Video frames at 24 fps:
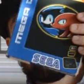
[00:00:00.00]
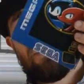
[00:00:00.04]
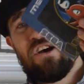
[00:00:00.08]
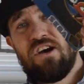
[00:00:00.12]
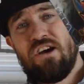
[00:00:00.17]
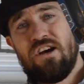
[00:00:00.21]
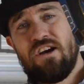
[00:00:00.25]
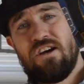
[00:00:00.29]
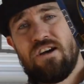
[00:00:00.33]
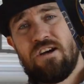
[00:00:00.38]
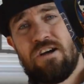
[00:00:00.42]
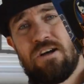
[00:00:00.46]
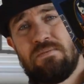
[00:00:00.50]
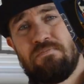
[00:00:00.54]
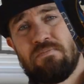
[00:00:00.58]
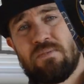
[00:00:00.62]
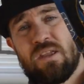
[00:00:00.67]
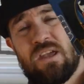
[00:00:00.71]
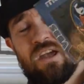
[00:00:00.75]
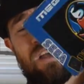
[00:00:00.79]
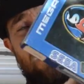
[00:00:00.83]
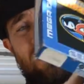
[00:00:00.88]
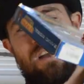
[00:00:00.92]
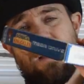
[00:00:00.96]

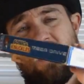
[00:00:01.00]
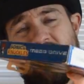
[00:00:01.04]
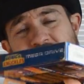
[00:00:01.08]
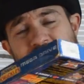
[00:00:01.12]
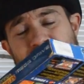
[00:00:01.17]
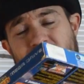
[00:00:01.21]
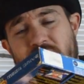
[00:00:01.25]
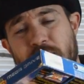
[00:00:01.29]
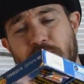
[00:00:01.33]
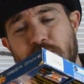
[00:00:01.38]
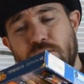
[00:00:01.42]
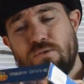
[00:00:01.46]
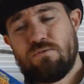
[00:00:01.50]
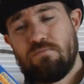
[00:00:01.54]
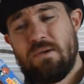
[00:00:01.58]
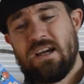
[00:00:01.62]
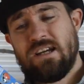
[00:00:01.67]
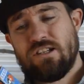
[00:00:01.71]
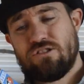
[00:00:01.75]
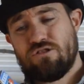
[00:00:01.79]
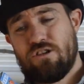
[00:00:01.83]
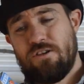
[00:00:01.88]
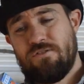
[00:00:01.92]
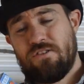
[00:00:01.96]
a cardboard
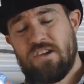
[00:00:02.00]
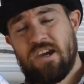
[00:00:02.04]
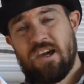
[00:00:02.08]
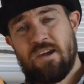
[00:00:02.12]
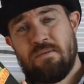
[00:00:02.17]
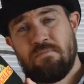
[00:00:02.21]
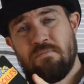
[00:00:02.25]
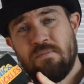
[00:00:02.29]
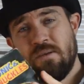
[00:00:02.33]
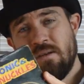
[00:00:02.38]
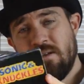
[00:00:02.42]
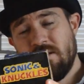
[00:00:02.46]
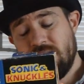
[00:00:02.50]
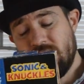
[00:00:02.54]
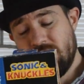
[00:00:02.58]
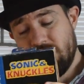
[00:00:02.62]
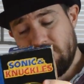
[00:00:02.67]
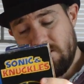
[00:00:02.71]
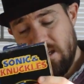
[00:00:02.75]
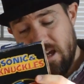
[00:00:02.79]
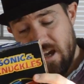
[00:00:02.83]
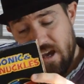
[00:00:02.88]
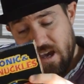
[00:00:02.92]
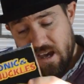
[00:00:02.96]
Mega Drive game.
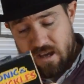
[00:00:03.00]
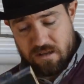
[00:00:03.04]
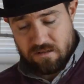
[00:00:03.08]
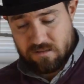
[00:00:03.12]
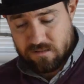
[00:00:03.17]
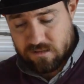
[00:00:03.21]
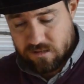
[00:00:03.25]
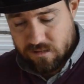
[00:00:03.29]
Yeah.